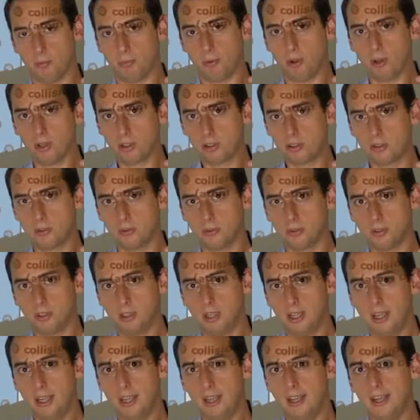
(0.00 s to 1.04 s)
molecule,
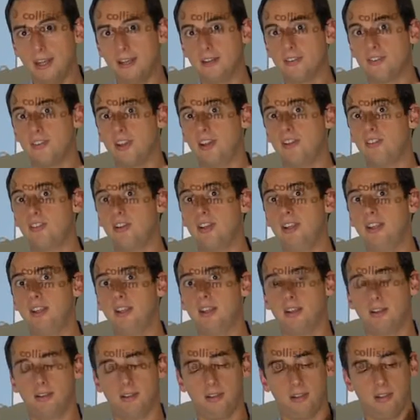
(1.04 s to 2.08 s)
it essentially
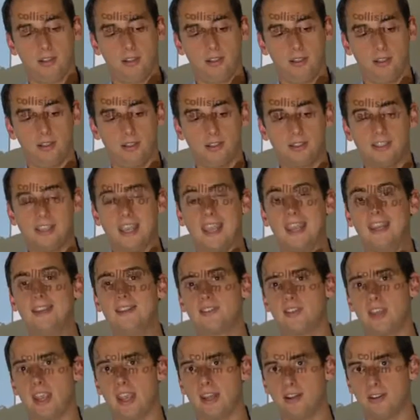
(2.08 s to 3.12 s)

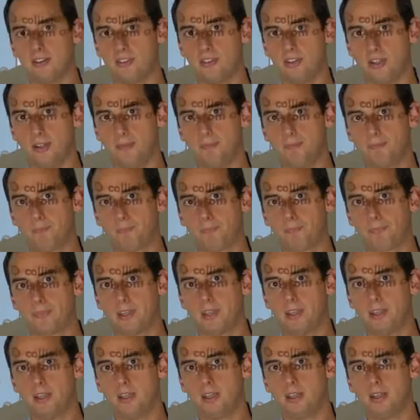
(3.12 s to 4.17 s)
gains energy.
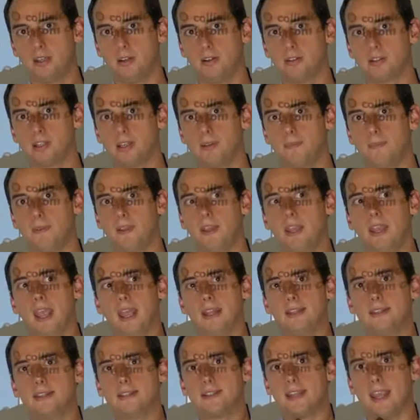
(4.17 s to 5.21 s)
Okay?
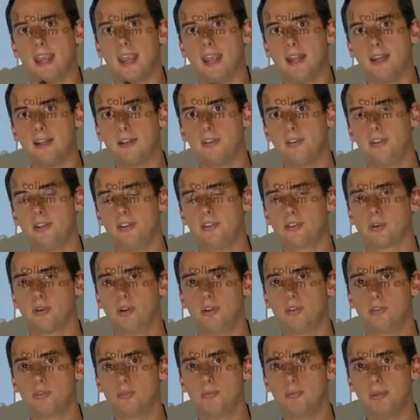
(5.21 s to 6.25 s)
And this energy is
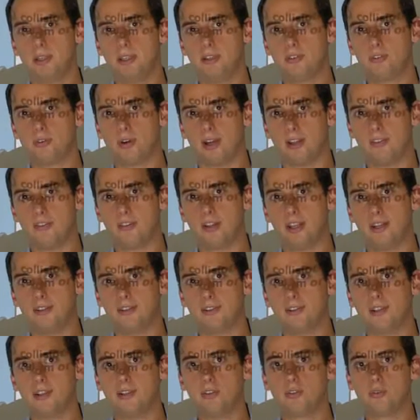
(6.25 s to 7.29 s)
going to be
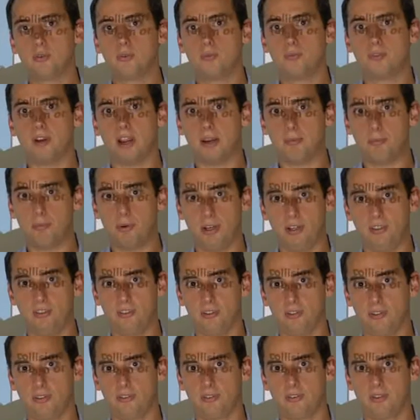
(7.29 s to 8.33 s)
translated into
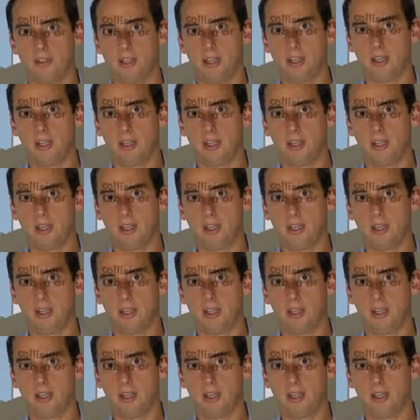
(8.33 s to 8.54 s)
vibrations.